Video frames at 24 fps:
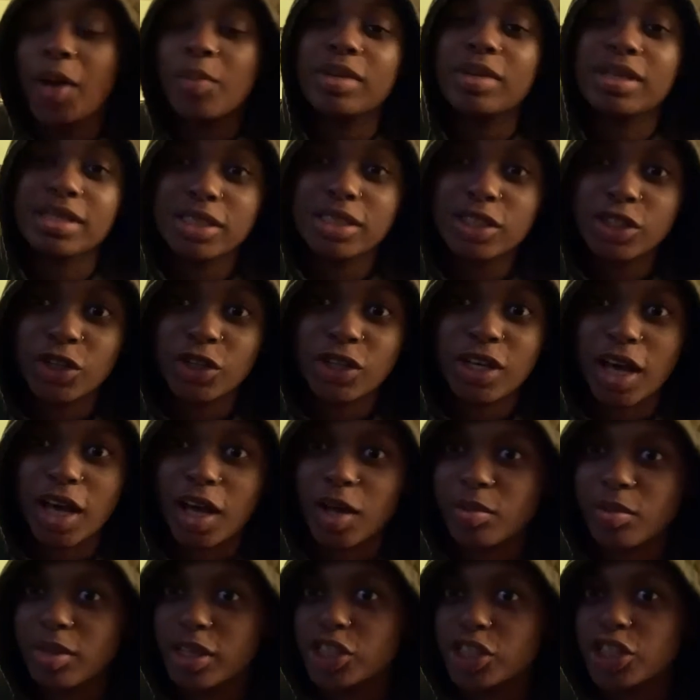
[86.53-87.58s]
gonna show y'all a
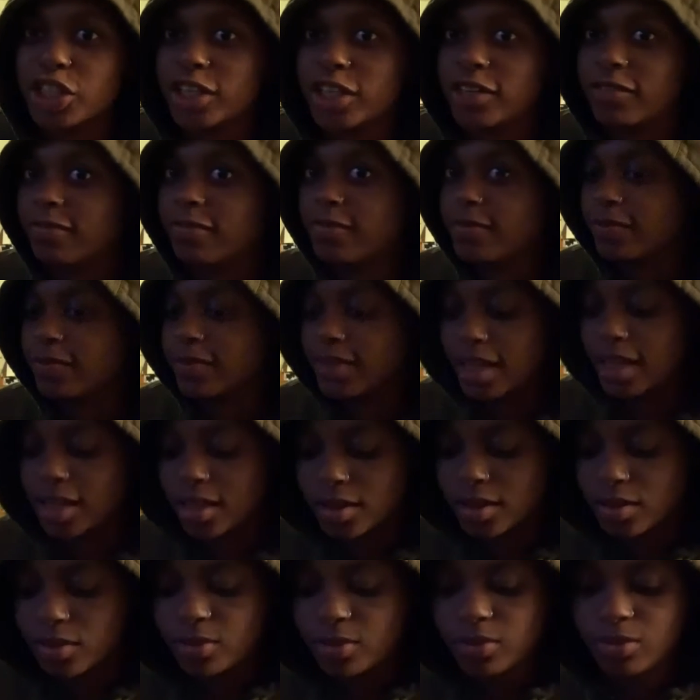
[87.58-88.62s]
picture of
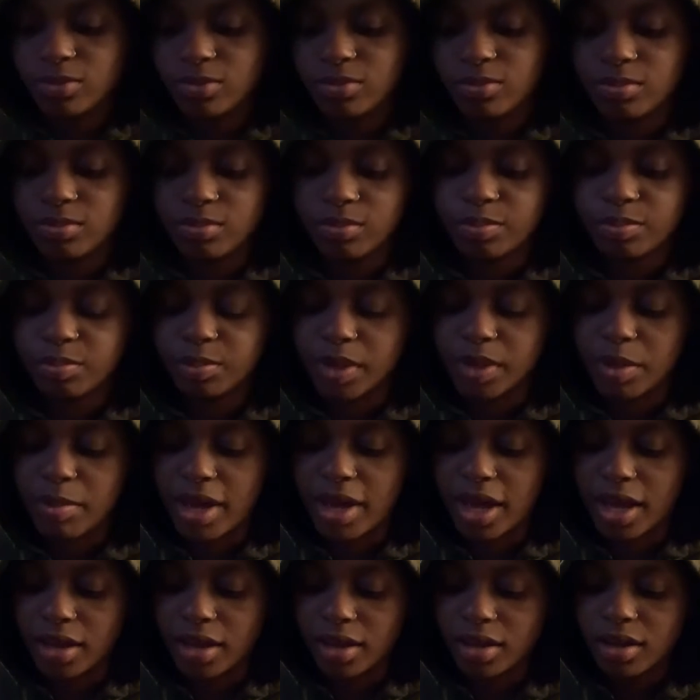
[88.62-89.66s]
like the
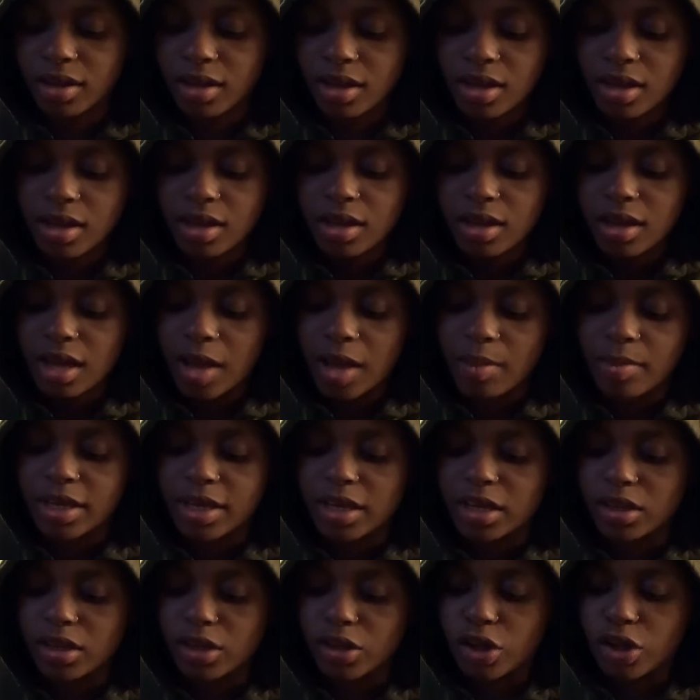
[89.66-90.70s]
bag. I made
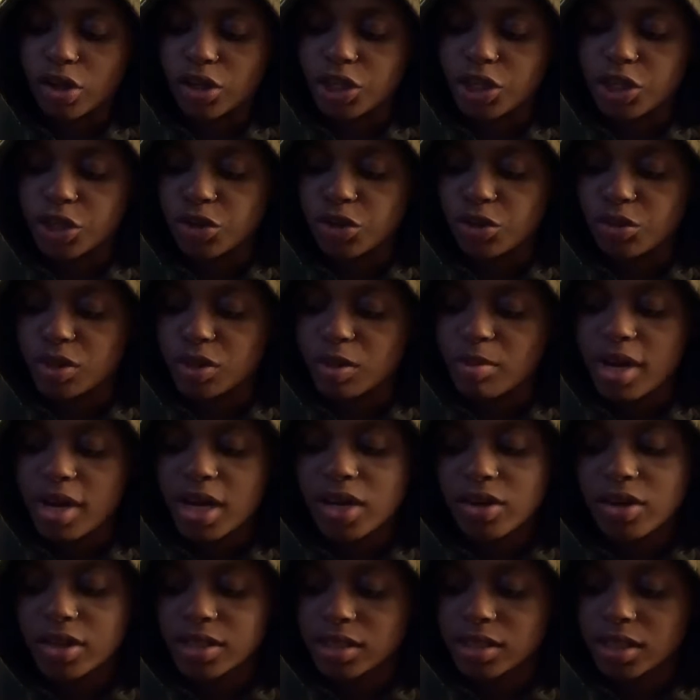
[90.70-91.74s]
it look all cute. The
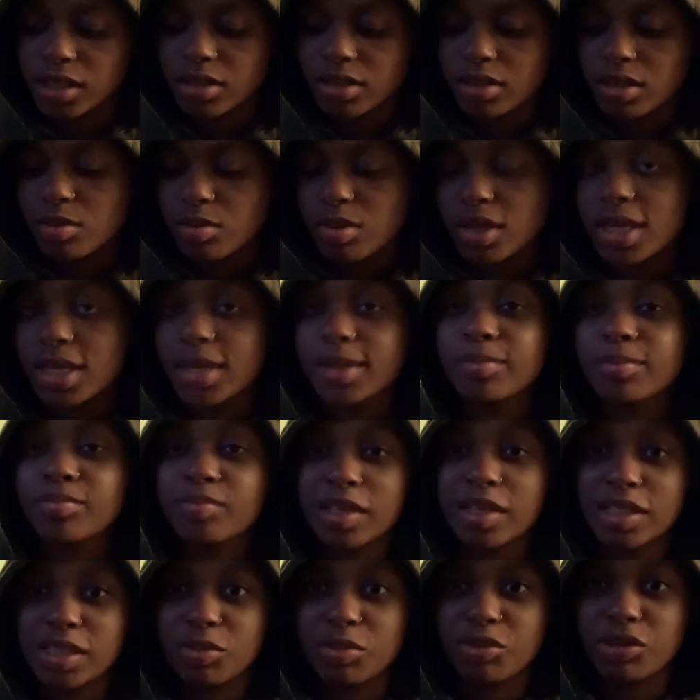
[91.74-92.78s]
background's ugly, but
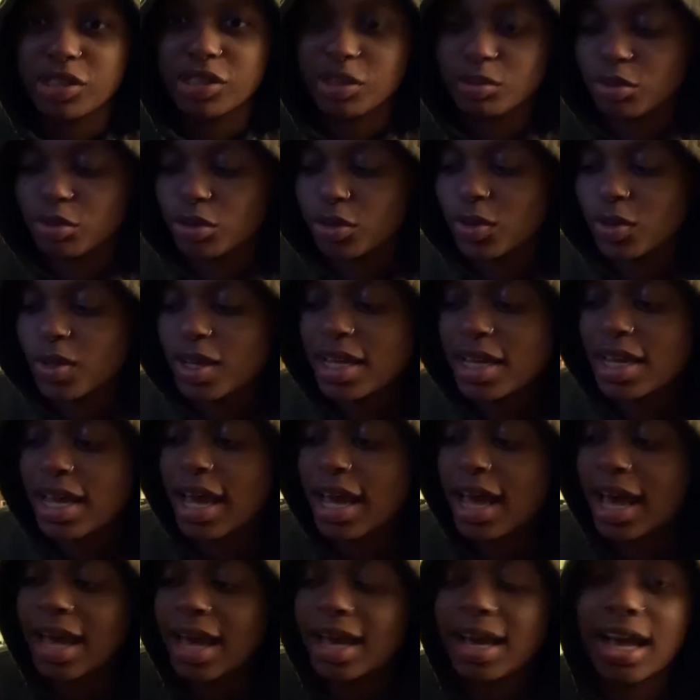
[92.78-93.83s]
it's the principle.
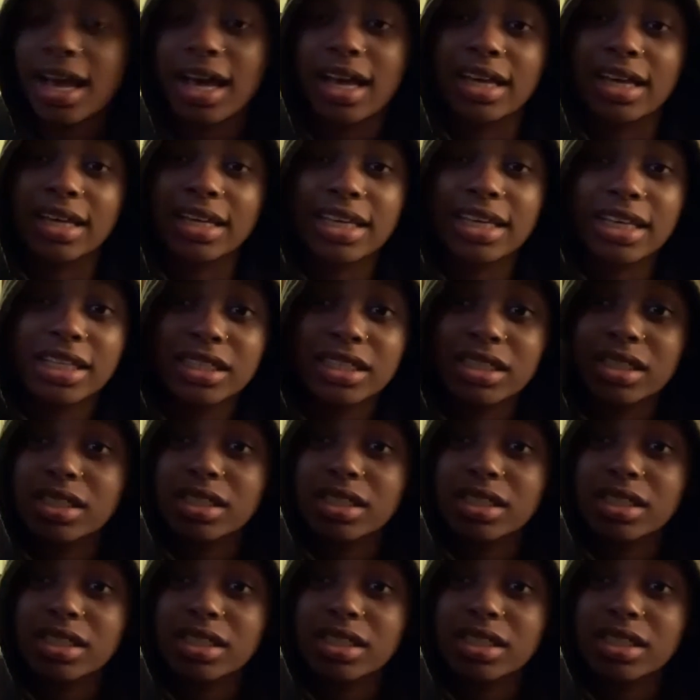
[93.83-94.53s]
I got a kitchen